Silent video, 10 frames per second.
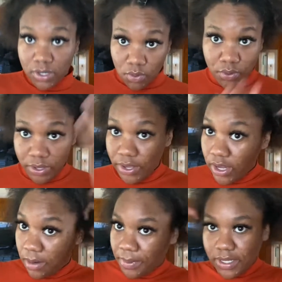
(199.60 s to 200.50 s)
to oil your
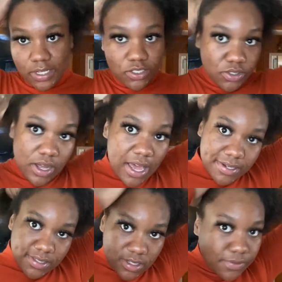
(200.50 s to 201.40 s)
hair because you can have
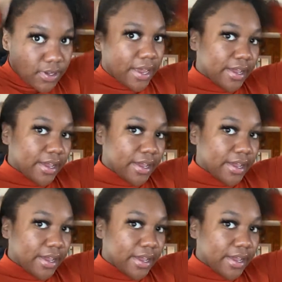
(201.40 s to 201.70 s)
this in for like